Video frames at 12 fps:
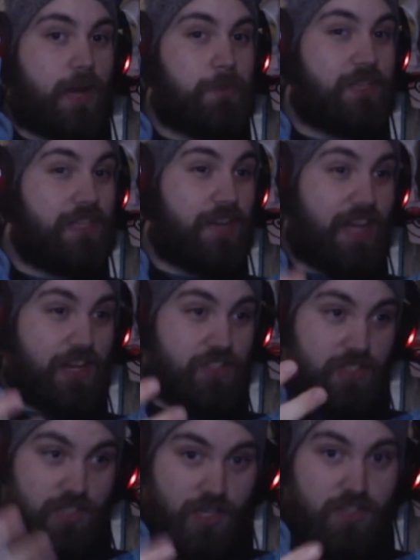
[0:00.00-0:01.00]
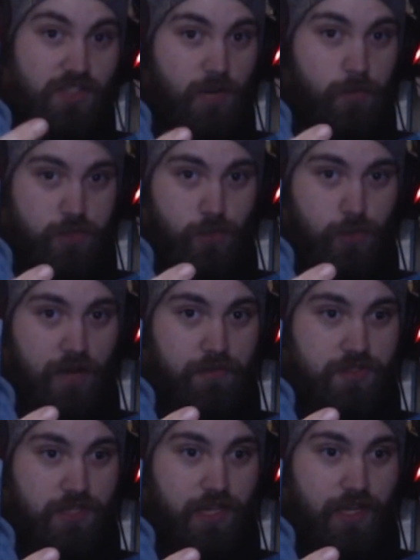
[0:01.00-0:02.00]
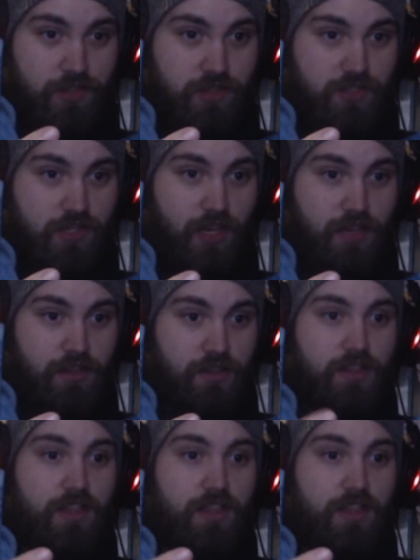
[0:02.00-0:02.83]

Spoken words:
I believe it actually does come with 2 outfits, like I just said.